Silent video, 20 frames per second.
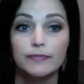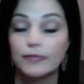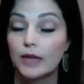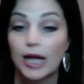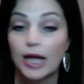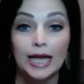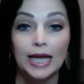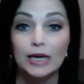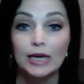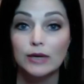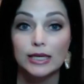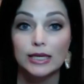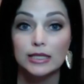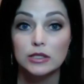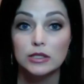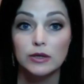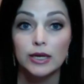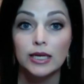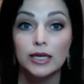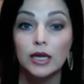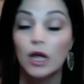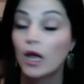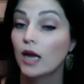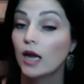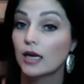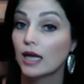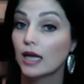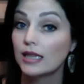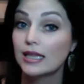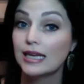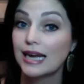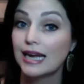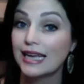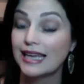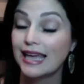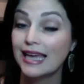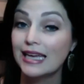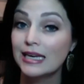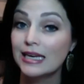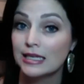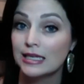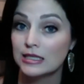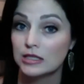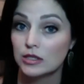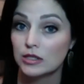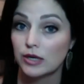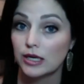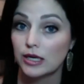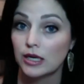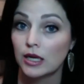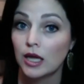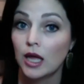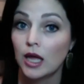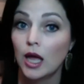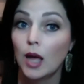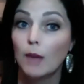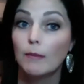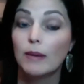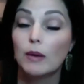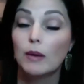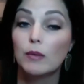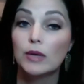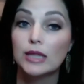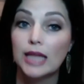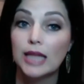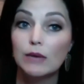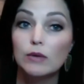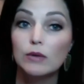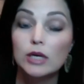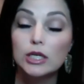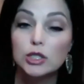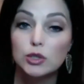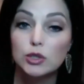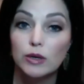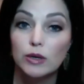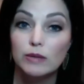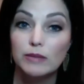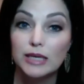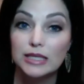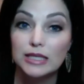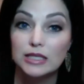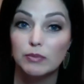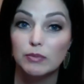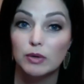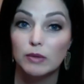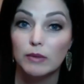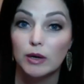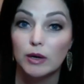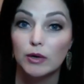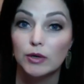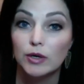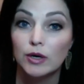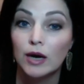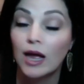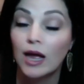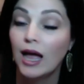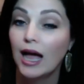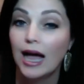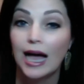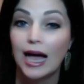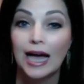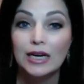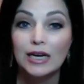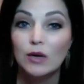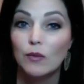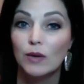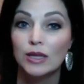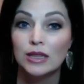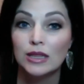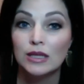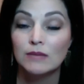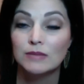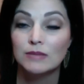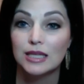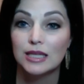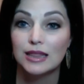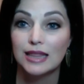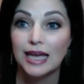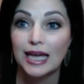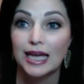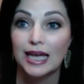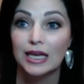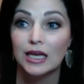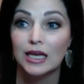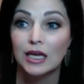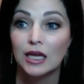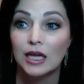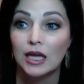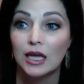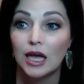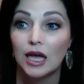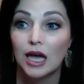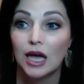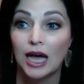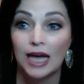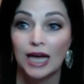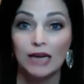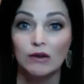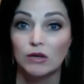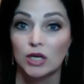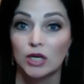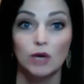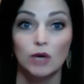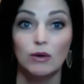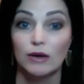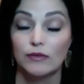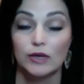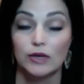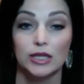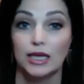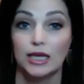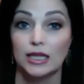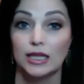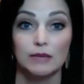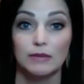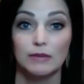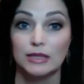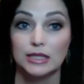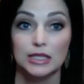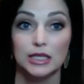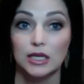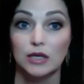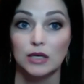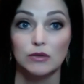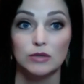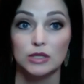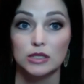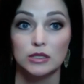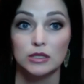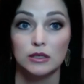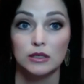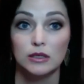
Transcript: I don't answer it. Not that I can't answer it. But when they want to join me as a promoter, I don't want them to think, I don't know everything that Mitzi knows.